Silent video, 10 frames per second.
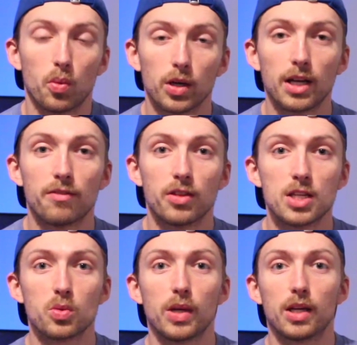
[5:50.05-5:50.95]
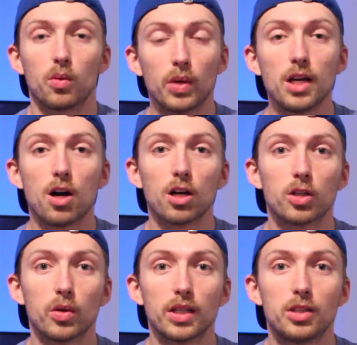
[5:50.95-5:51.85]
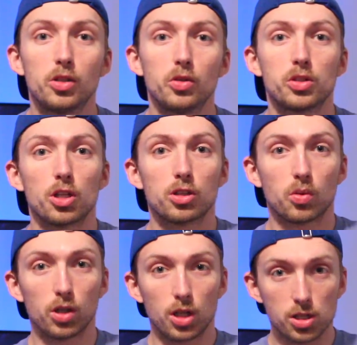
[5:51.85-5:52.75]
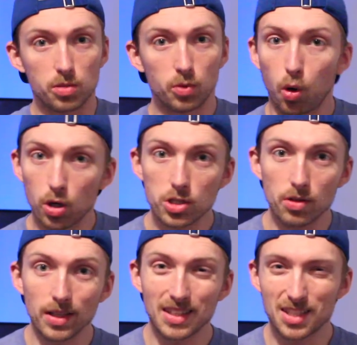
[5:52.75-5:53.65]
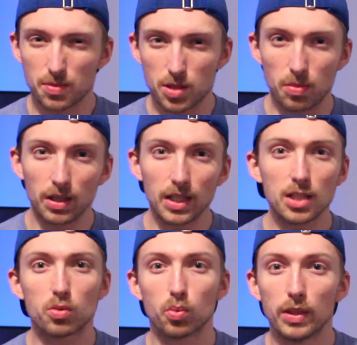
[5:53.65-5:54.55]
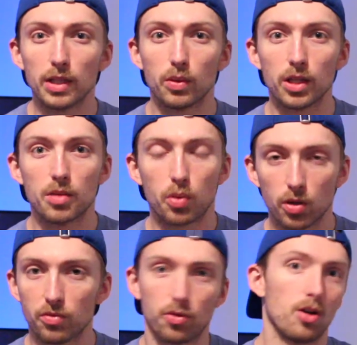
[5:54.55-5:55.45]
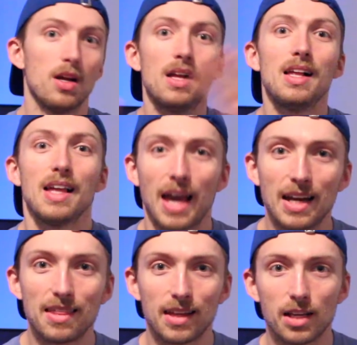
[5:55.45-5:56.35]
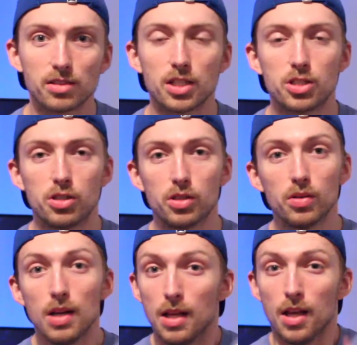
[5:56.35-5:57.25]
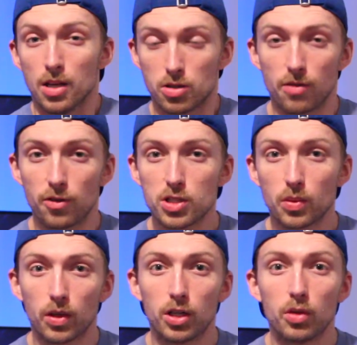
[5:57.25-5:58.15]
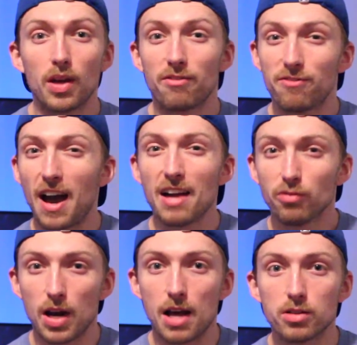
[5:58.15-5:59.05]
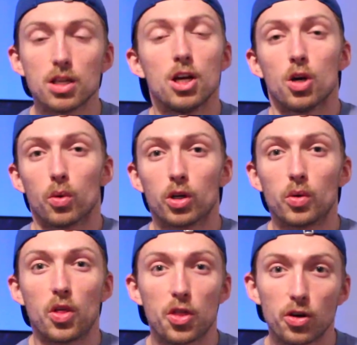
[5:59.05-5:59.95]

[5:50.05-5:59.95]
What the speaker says: the workout for this week, we are going to start to work on some core strength and some stability. It's really, really important for anything else that you do. So the first thing we're gonna do, we have 5 rounds. We're gonna do a